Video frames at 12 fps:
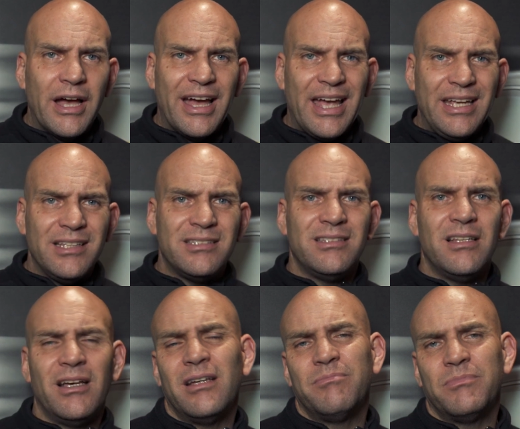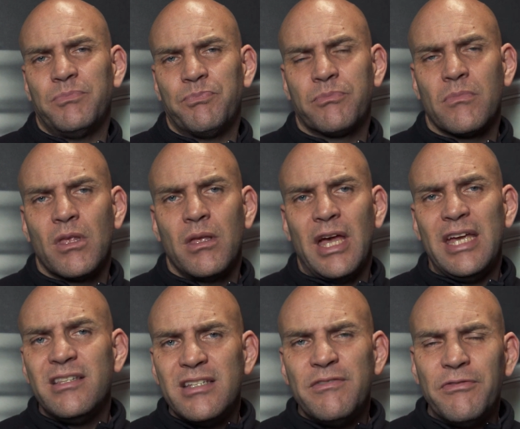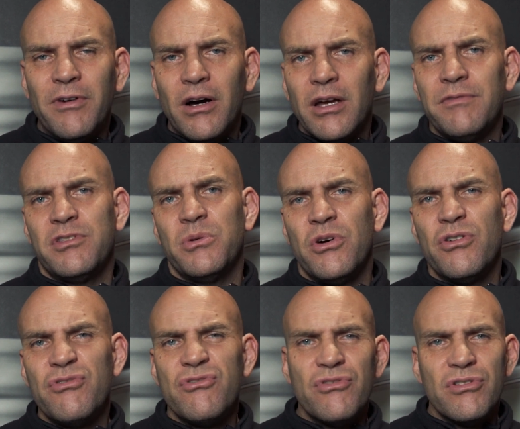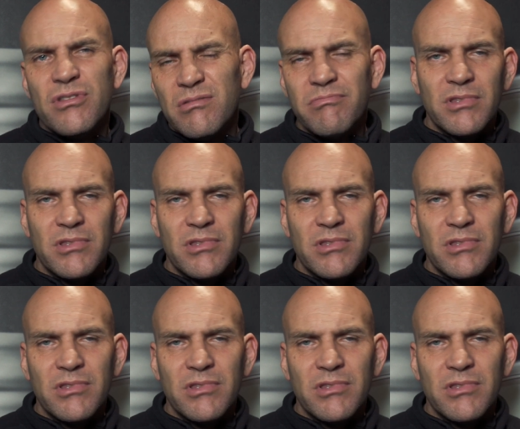85 to 100,